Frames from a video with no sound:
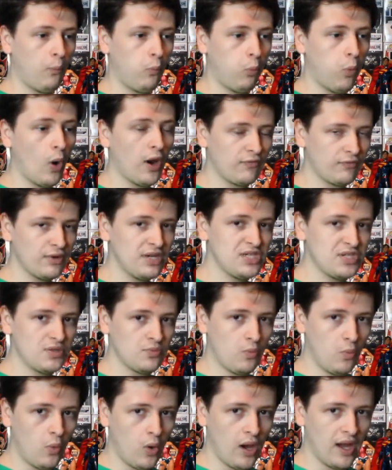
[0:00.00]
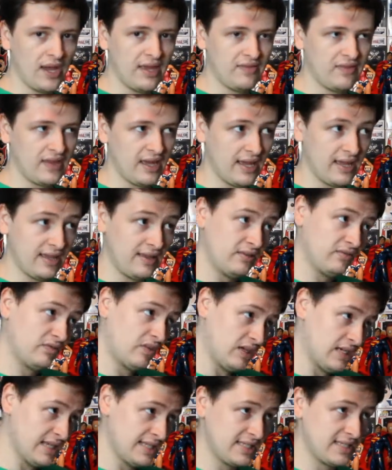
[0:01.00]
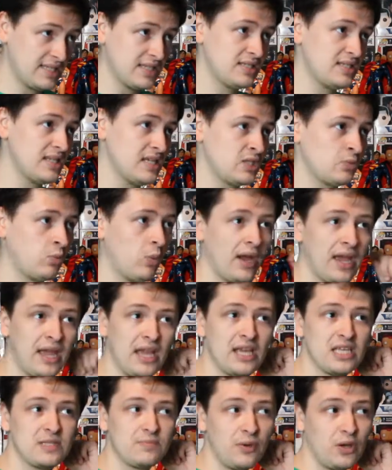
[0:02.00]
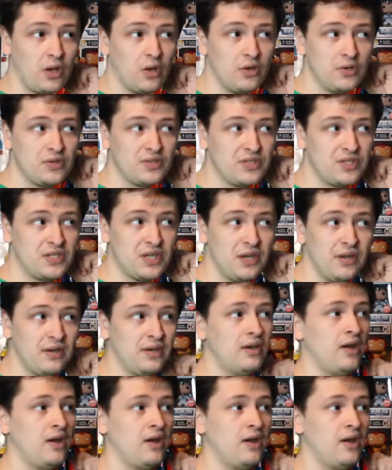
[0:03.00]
One reason why the list is this way is because